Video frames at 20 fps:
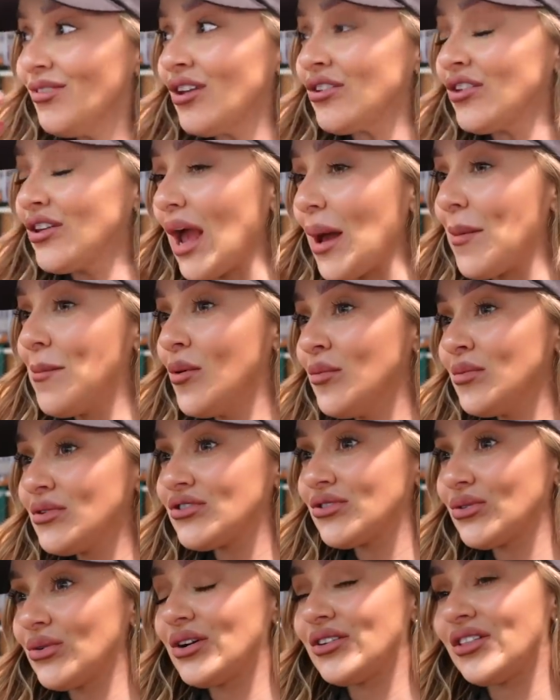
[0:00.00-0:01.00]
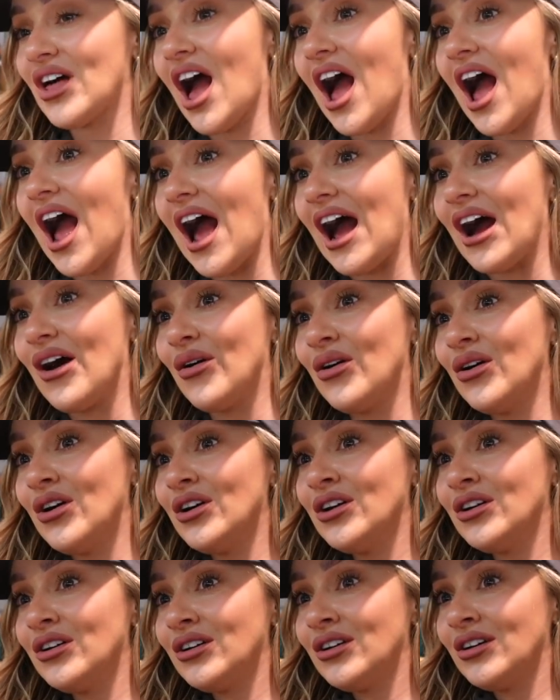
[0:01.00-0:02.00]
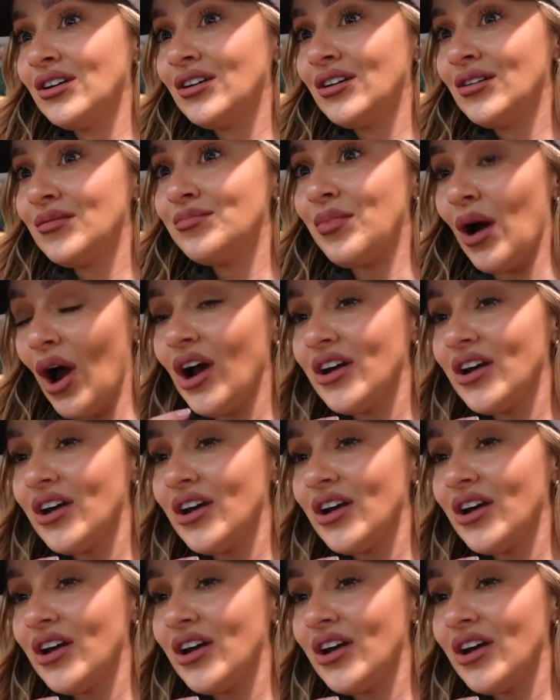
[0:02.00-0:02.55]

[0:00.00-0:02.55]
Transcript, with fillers: So yeah, mum has sorted that out, but